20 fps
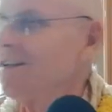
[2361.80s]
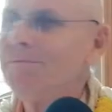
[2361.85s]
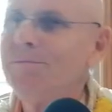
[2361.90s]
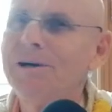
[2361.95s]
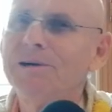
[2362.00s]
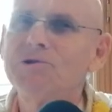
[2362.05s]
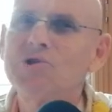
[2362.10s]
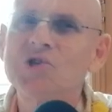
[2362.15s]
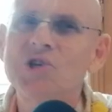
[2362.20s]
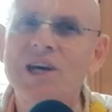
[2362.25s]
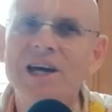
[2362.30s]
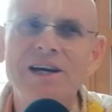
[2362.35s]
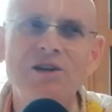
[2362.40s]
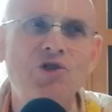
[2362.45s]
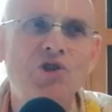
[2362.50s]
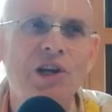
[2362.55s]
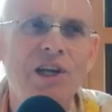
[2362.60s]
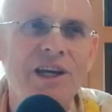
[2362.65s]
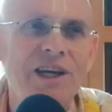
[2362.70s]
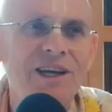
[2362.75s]
it's not about
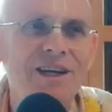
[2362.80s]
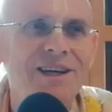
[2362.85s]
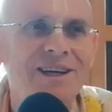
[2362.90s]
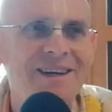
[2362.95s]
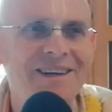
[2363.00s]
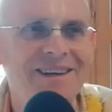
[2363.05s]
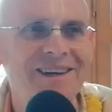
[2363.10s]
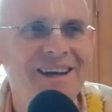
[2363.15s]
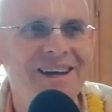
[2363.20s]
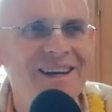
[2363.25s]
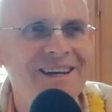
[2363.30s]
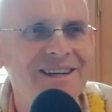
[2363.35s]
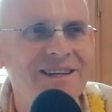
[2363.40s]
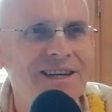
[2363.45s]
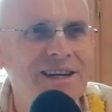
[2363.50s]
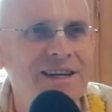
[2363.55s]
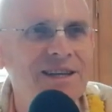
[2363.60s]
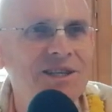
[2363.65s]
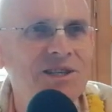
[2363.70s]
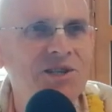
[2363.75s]
scheduling,
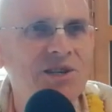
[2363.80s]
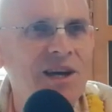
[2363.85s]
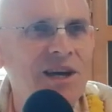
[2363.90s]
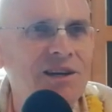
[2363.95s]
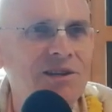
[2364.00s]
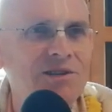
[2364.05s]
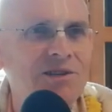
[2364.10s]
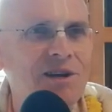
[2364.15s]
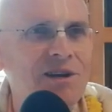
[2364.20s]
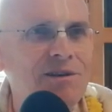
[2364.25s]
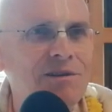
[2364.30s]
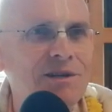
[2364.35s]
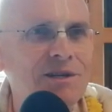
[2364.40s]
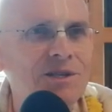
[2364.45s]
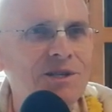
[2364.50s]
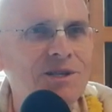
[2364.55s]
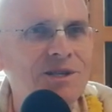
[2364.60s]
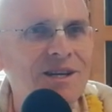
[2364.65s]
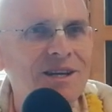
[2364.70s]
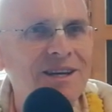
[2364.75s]
right? As
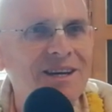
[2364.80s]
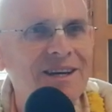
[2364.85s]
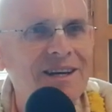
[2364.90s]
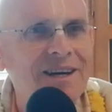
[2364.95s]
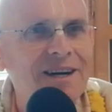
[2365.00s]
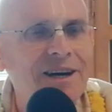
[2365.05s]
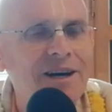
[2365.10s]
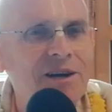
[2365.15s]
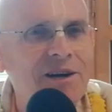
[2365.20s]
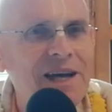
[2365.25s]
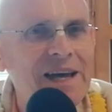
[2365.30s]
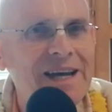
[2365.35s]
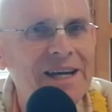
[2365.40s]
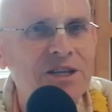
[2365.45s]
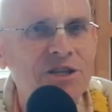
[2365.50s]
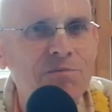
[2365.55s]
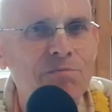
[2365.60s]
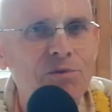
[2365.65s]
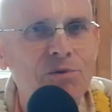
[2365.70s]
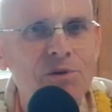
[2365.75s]
secretaries are
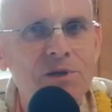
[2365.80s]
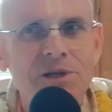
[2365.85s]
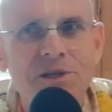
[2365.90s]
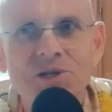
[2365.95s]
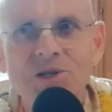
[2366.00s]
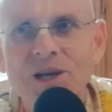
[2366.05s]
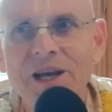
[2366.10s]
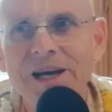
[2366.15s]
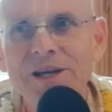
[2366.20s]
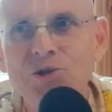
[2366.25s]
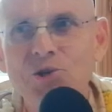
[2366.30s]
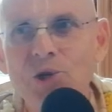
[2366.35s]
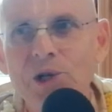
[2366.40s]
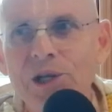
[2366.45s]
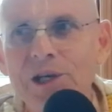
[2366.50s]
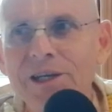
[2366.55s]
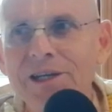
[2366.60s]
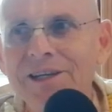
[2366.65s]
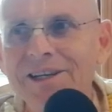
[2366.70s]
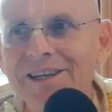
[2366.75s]
expert at
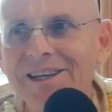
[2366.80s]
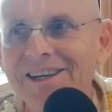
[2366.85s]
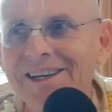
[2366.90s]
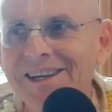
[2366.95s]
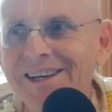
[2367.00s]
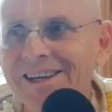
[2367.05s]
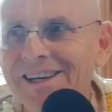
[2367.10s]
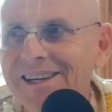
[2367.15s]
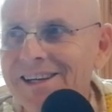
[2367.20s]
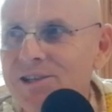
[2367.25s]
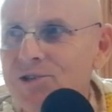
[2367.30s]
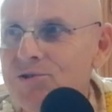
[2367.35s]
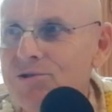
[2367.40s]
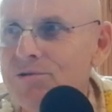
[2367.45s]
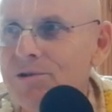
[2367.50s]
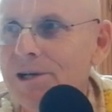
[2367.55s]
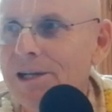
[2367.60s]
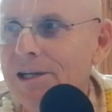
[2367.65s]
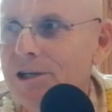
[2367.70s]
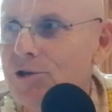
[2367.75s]
scheduling, and
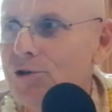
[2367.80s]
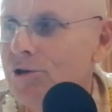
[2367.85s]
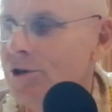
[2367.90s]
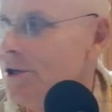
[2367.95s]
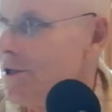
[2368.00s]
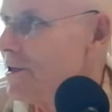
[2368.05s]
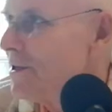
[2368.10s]
it's really